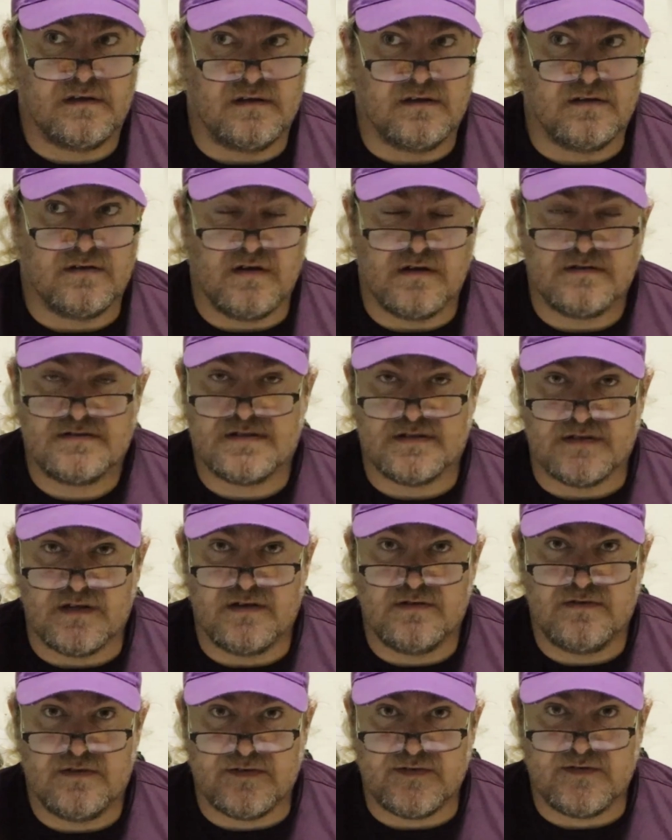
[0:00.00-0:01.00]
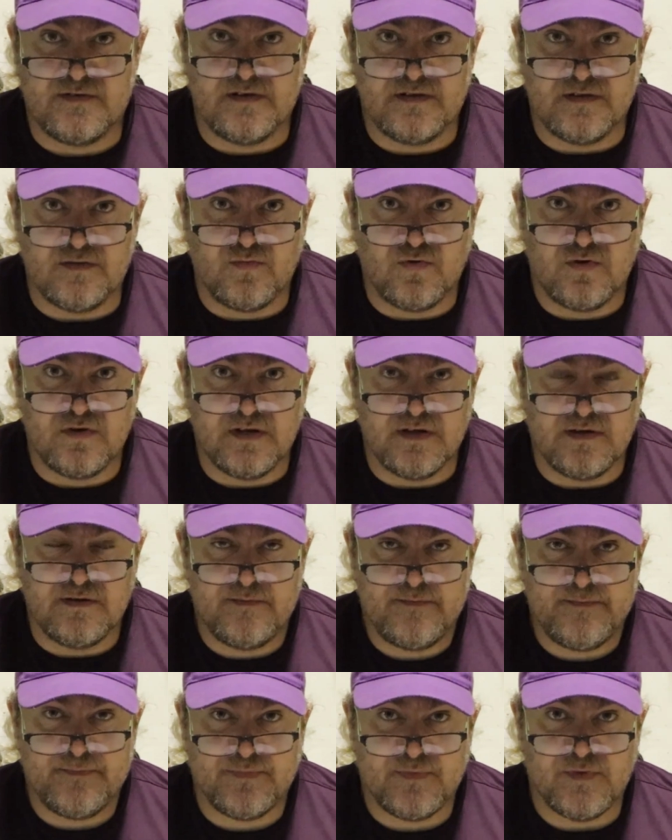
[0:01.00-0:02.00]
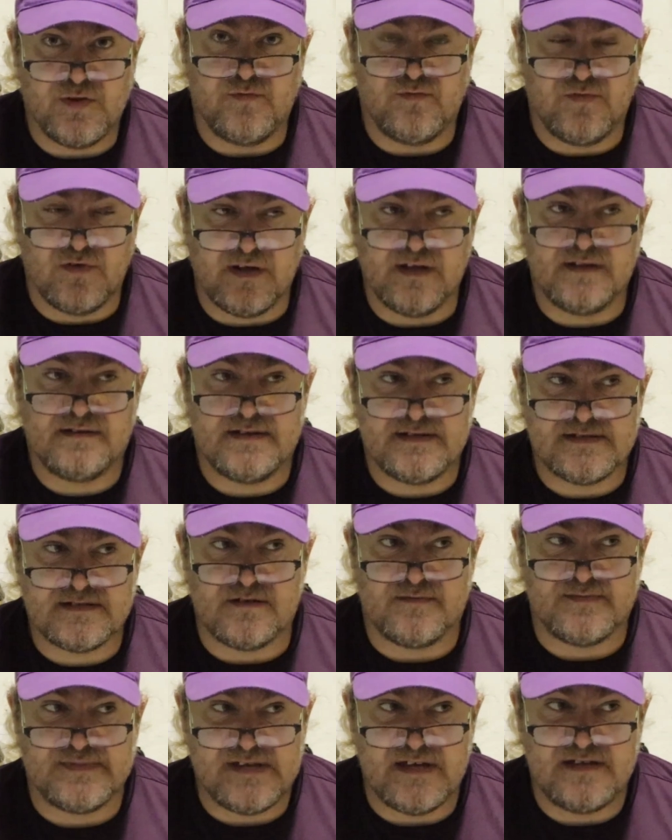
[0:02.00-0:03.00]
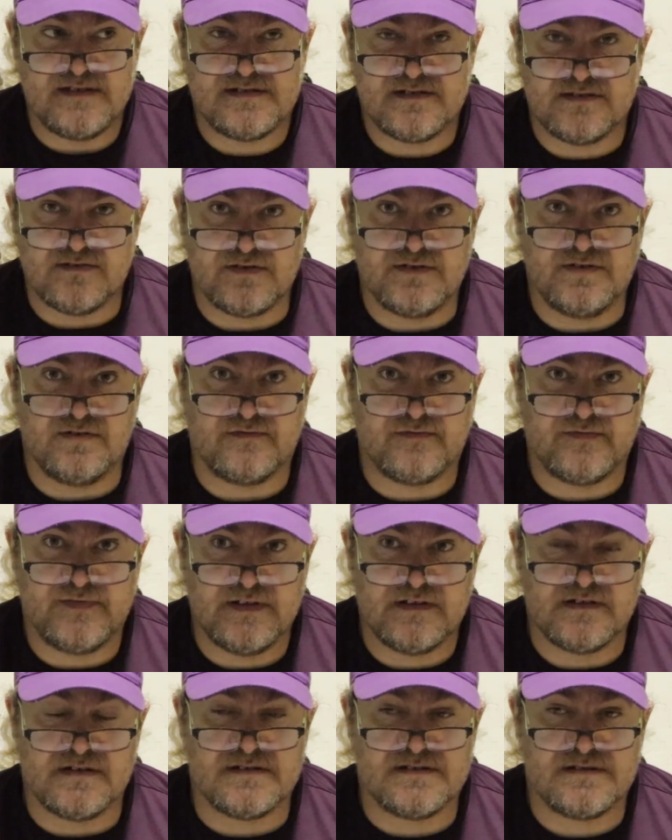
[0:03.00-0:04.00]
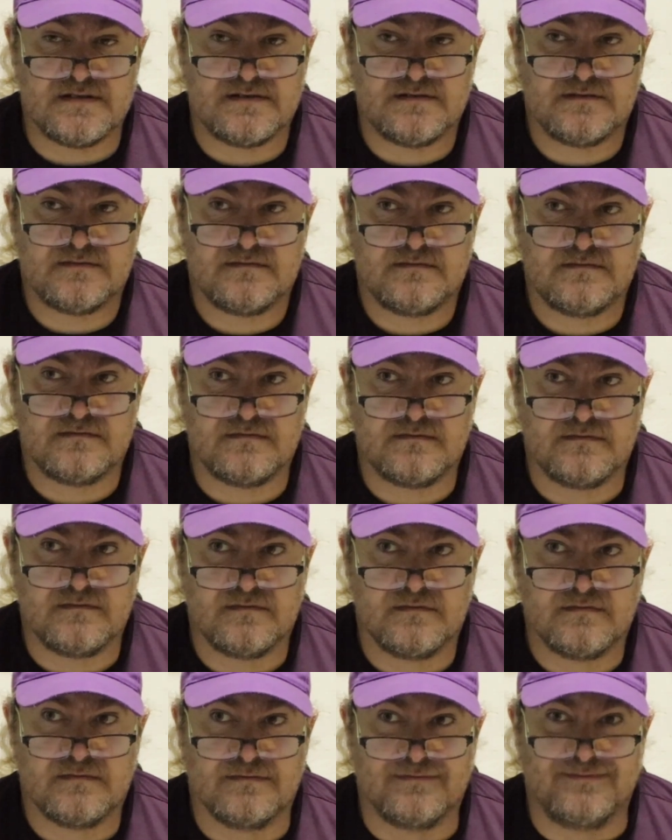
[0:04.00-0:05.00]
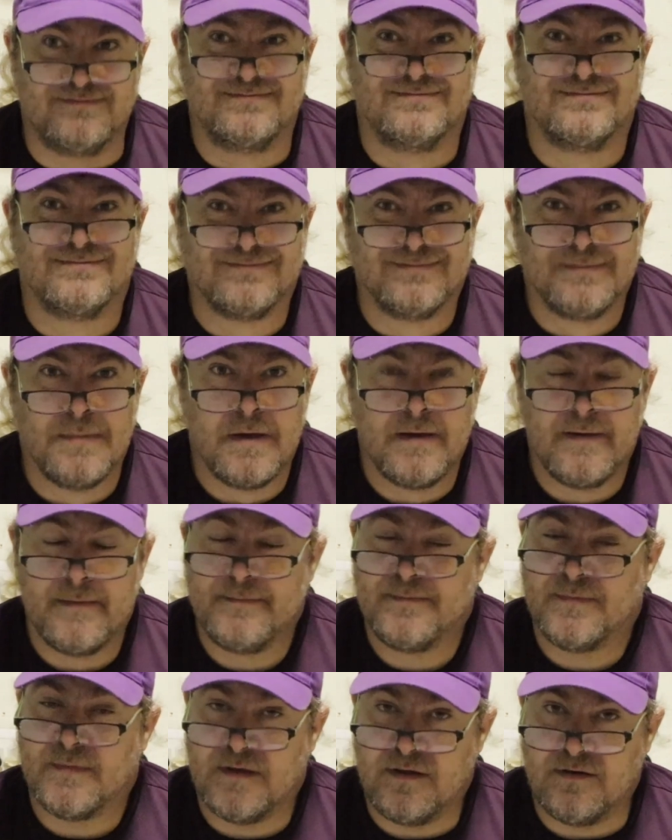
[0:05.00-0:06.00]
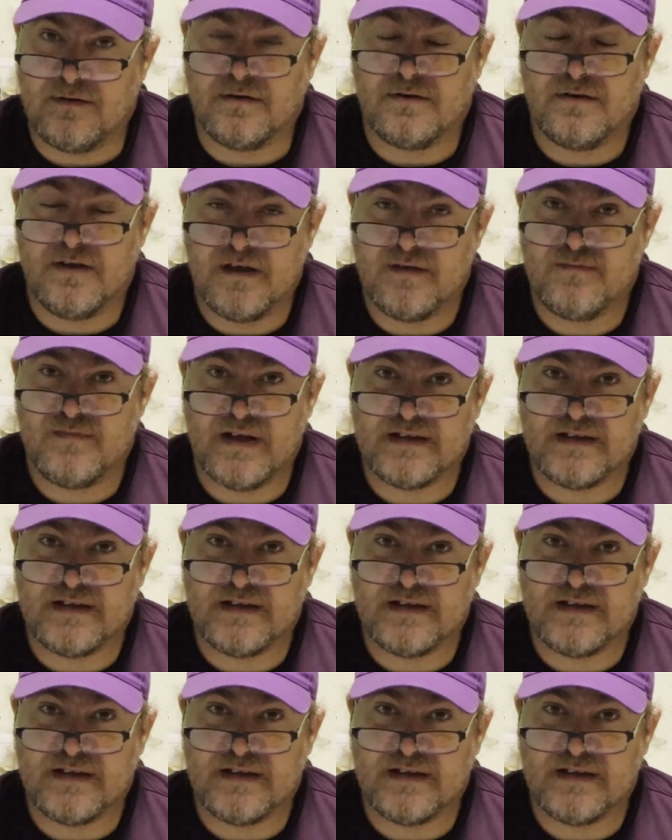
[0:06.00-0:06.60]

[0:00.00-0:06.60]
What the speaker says: you go to the loo at 3 in the morning, you forget there's capsaicin on your fingers. You're not going